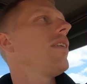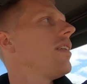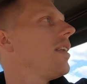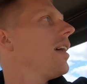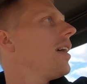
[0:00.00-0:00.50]

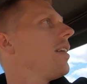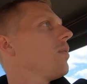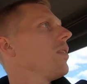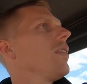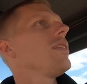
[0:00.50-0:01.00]

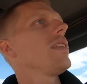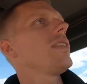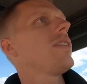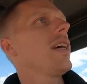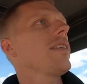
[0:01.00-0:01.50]
and we'll use
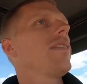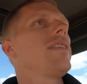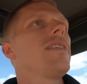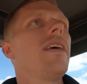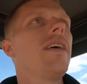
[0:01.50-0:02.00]
this tractor
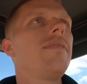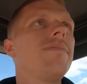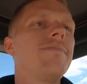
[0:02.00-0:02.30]
instead.